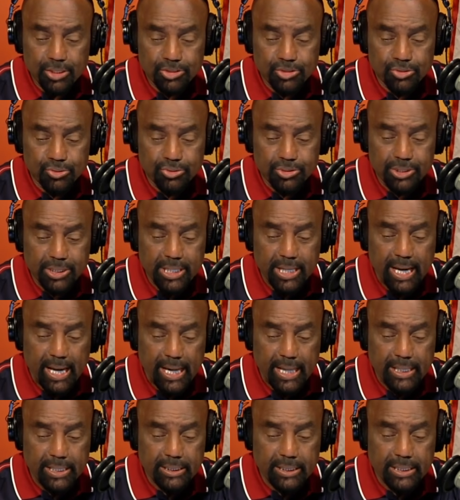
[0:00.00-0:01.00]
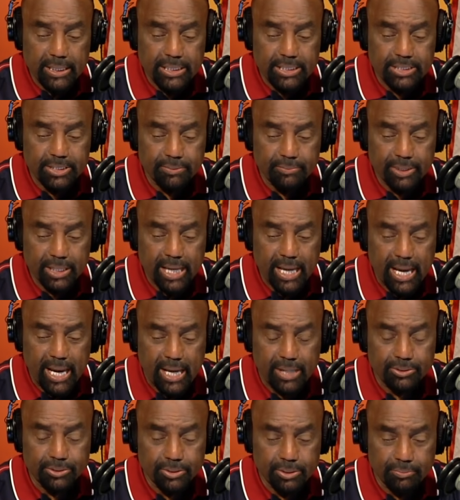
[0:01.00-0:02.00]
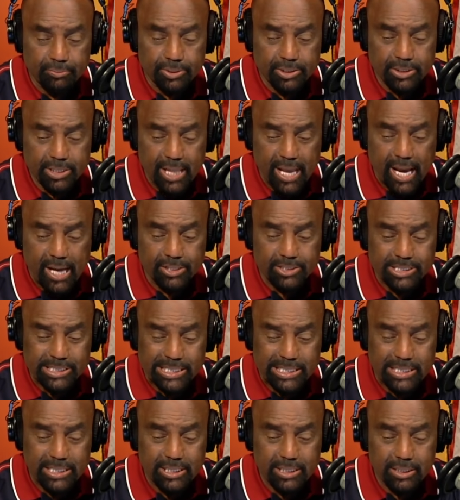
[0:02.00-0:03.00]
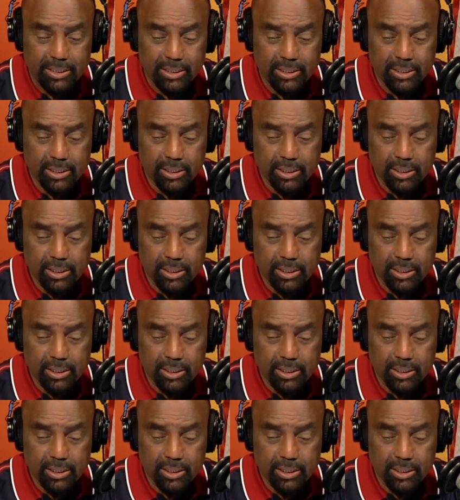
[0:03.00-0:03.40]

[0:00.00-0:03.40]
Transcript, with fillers: Susan Collins, Lisa Murkowski,